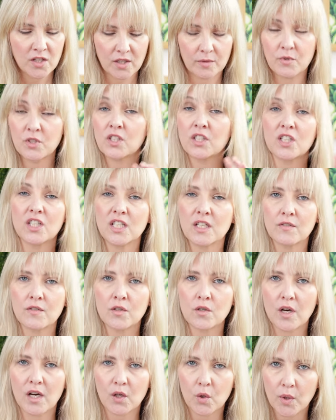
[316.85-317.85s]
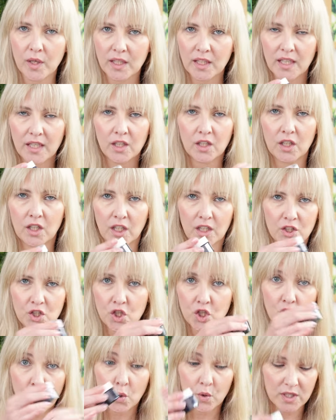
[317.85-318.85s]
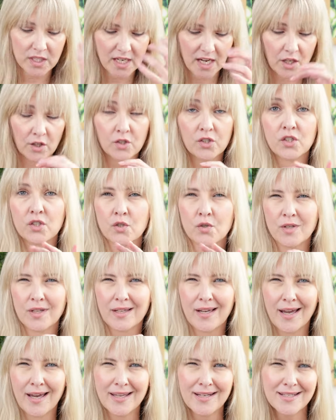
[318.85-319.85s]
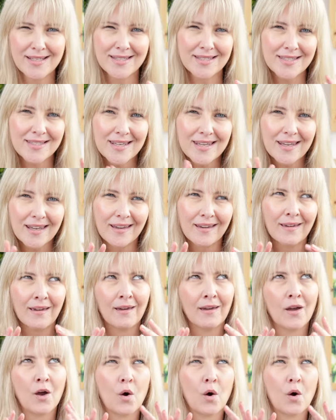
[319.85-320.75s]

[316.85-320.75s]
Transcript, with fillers: So I'm just gonna give you a quick little show and tell so you can kind of see